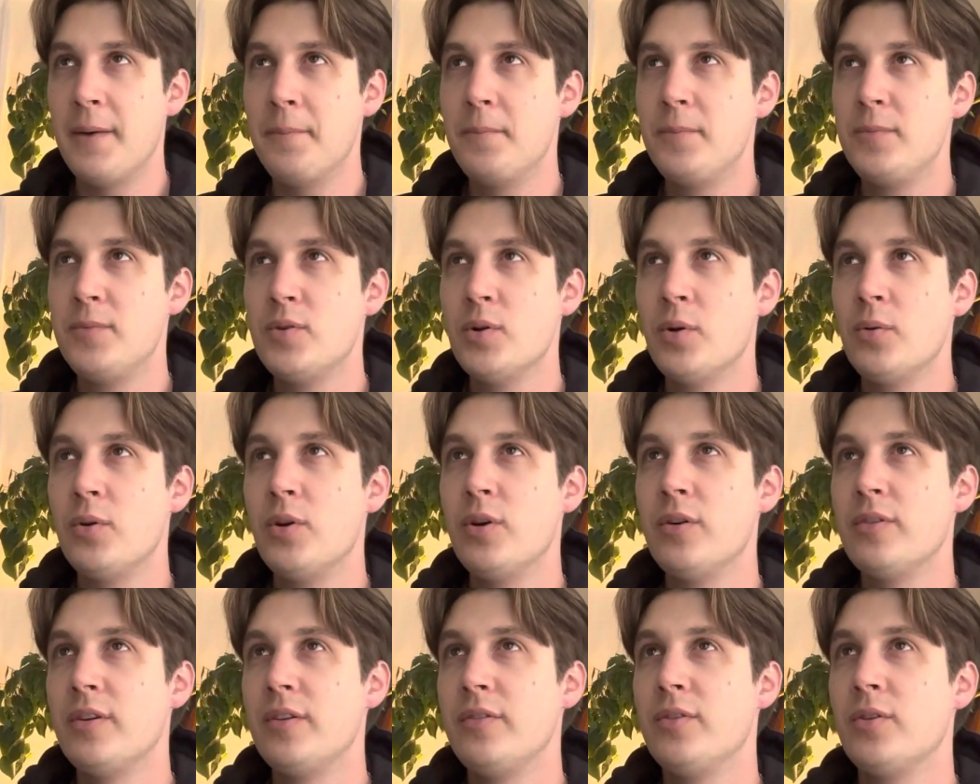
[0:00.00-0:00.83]
don't know
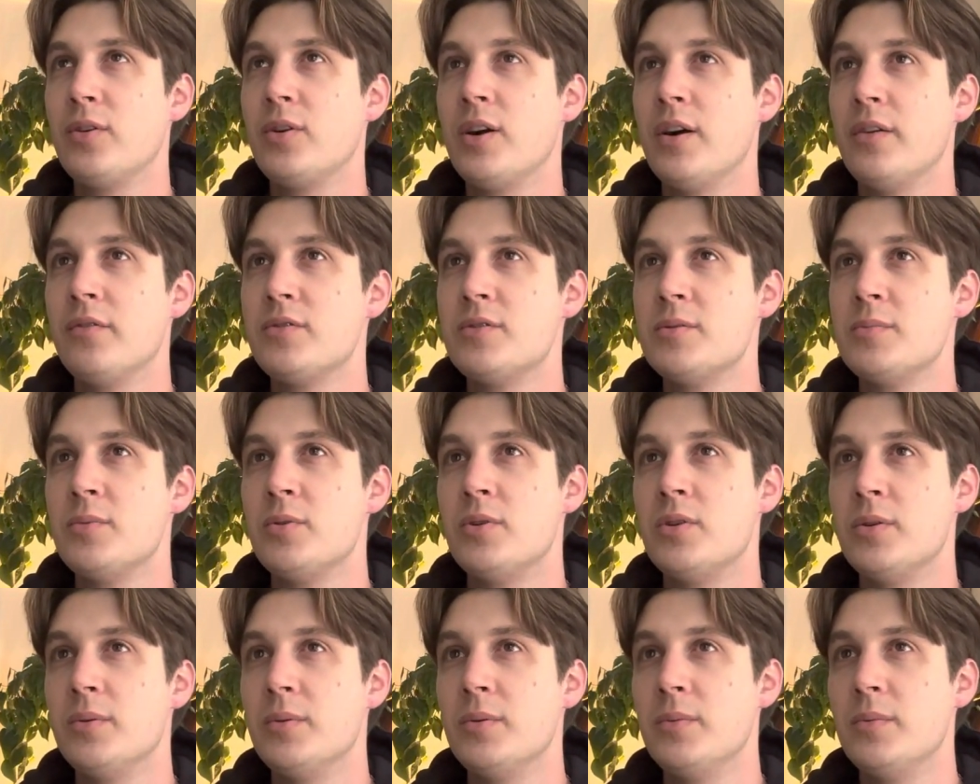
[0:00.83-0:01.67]
if I feel
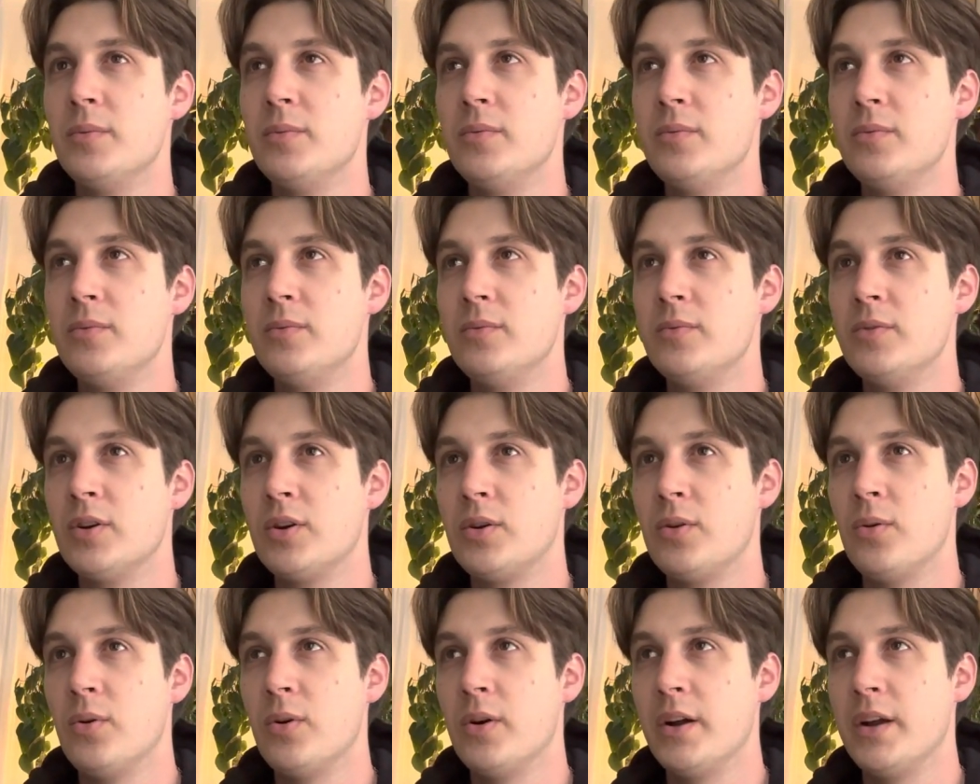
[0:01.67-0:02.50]
comfortable
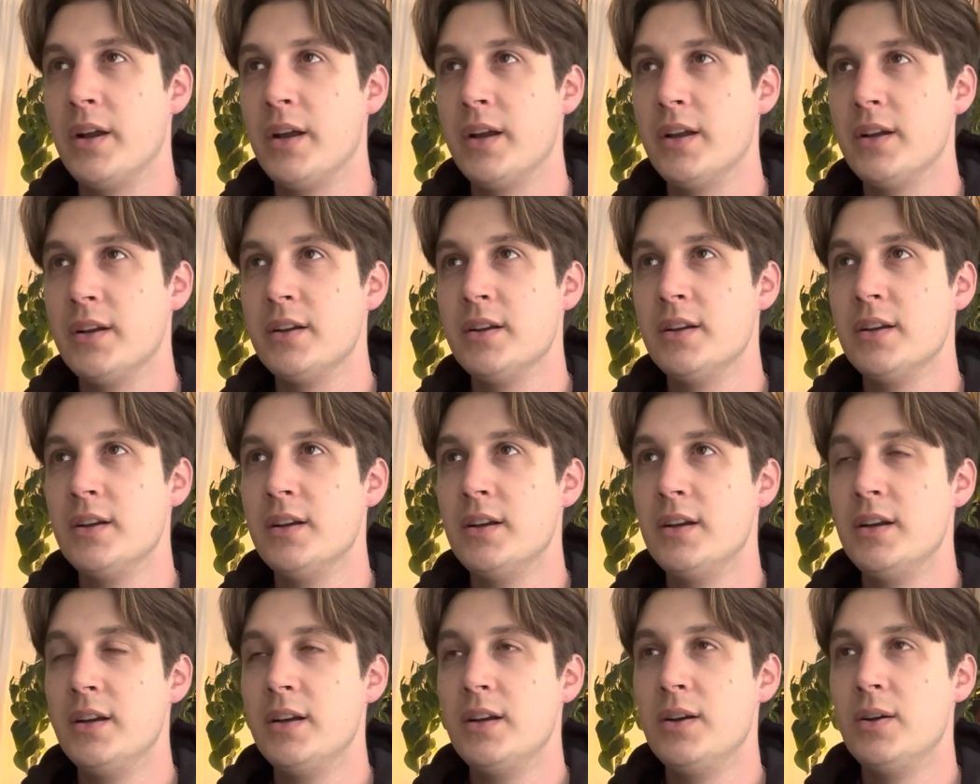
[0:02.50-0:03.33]
recording
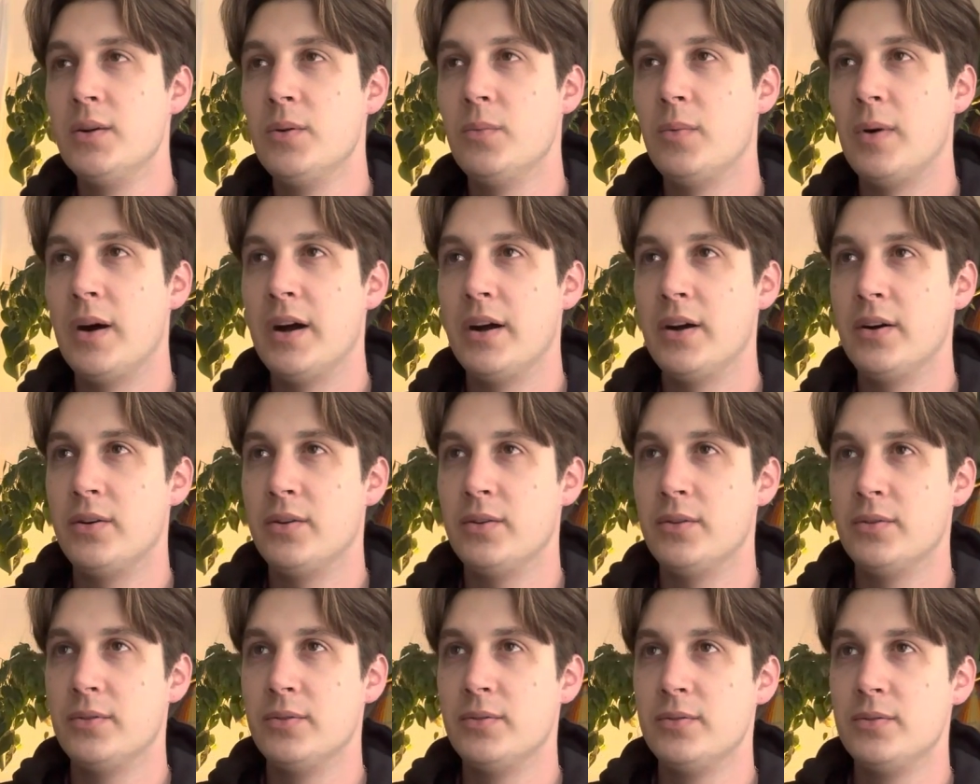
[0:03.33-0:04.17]

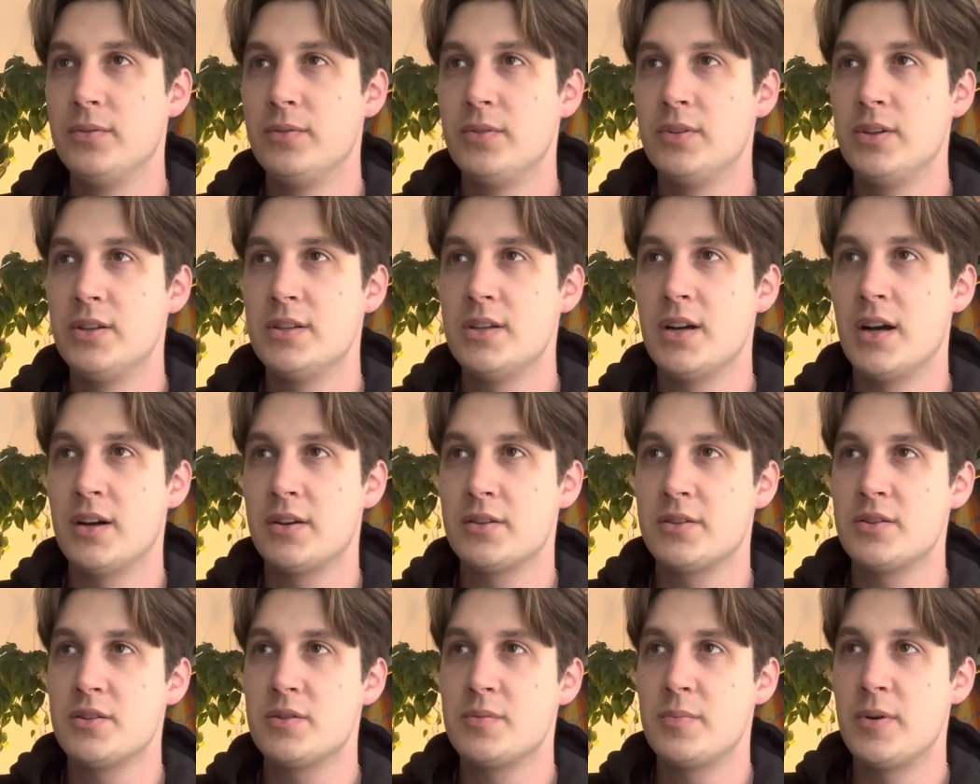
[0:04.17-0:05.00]
while the
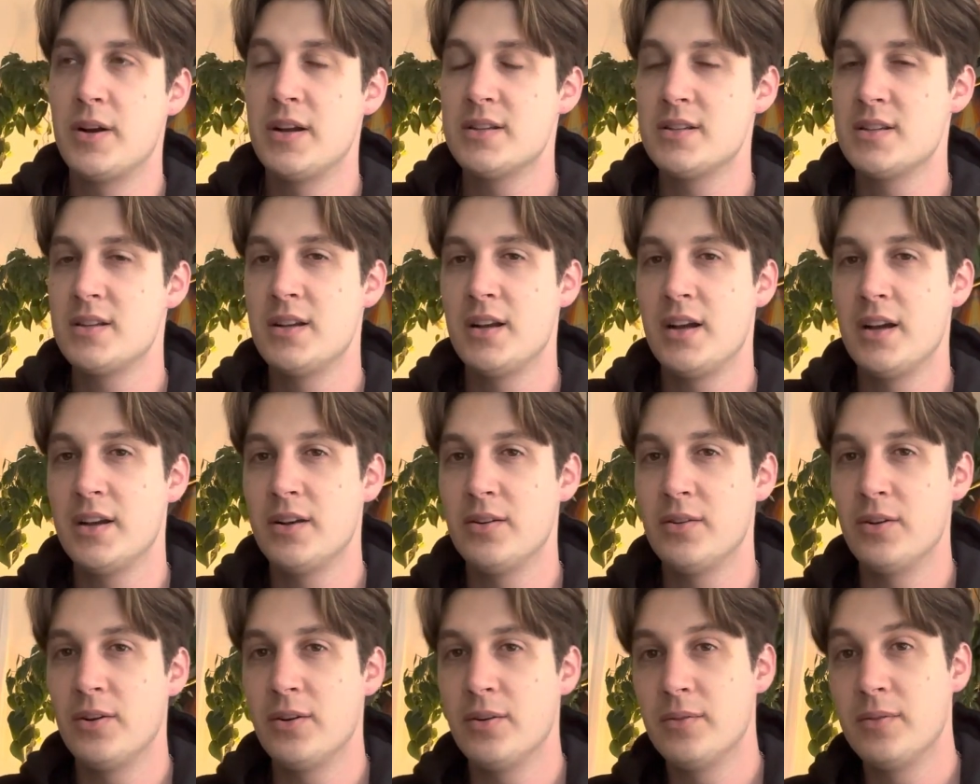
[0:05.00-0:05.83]
doctor's present. I
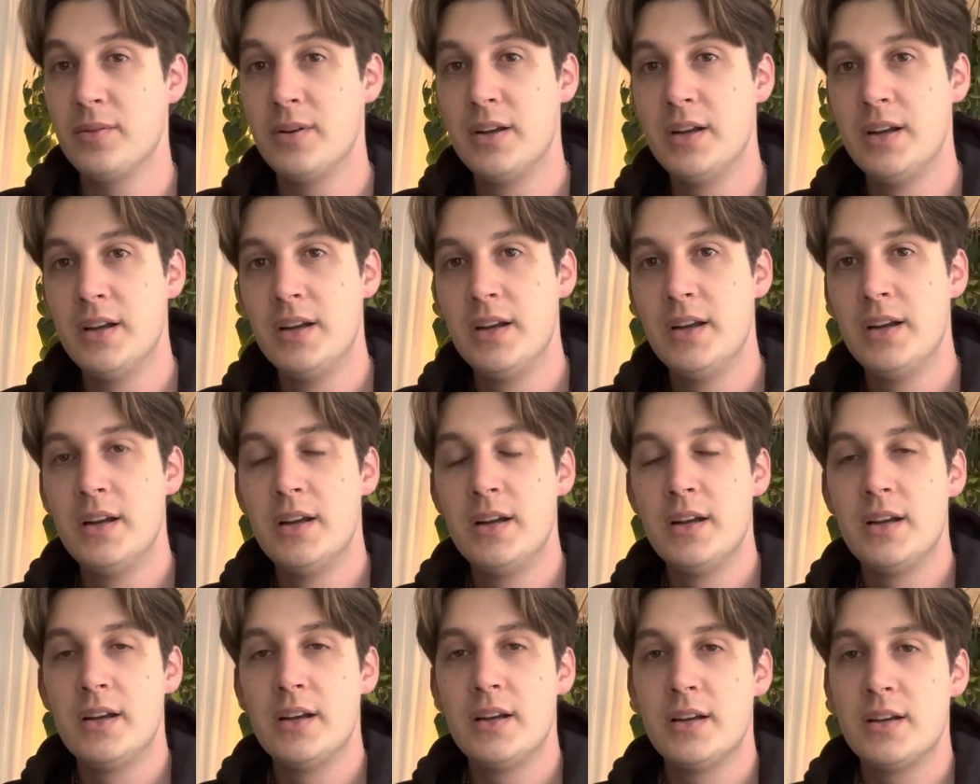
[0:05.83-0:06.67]
don't know,
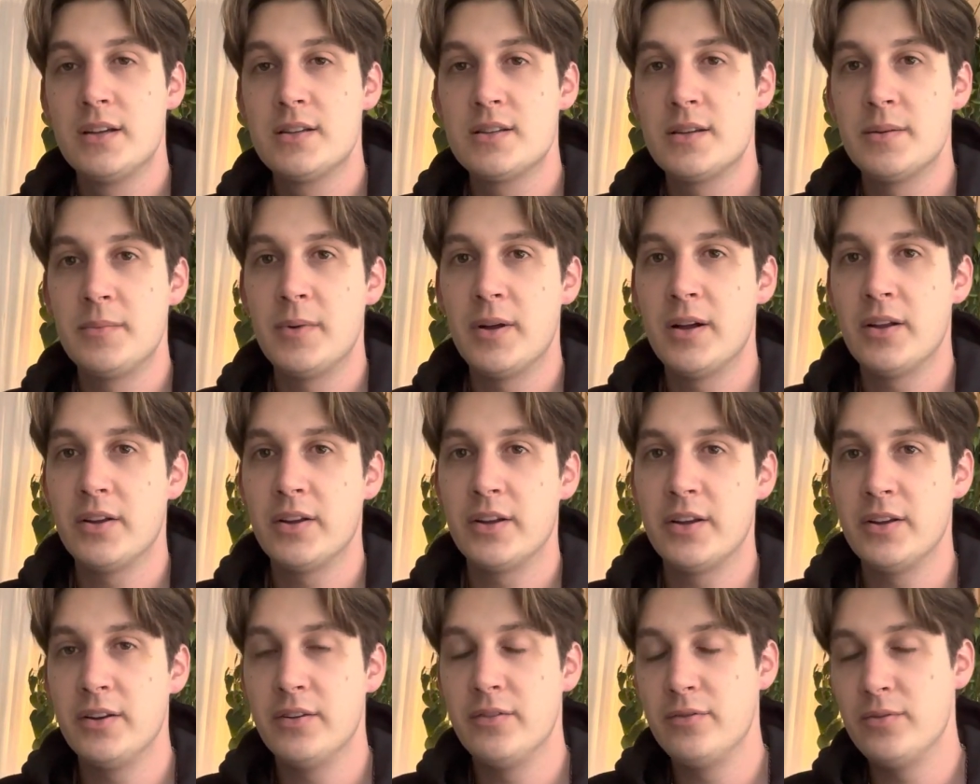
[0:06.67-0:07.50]
because I'm not like
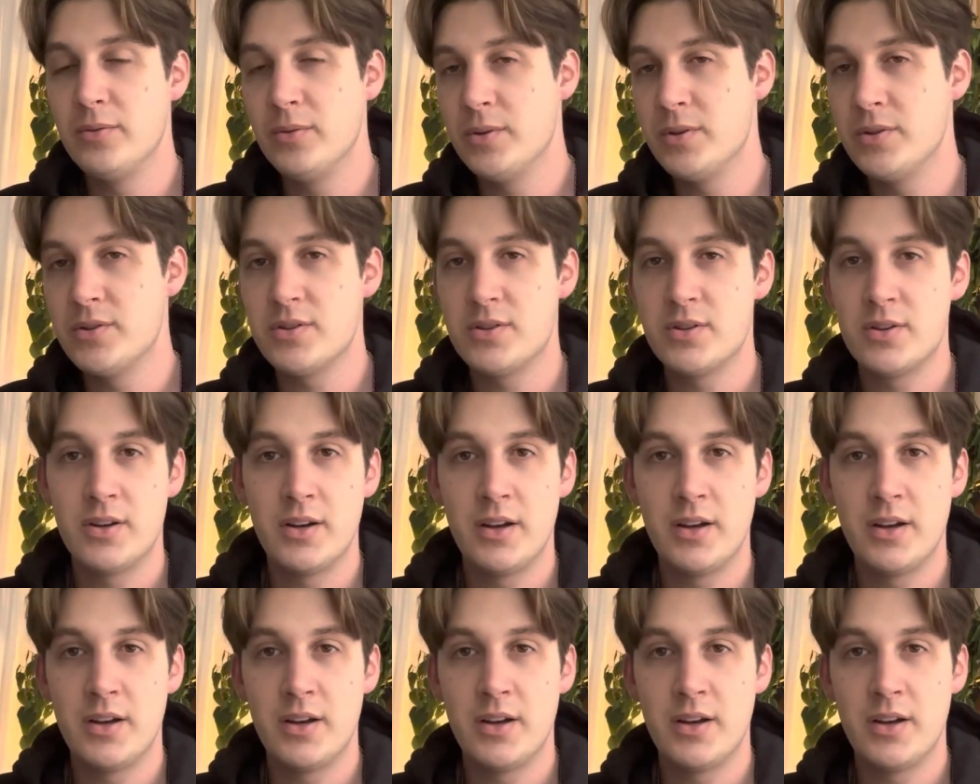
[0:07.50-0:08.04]
an influencer or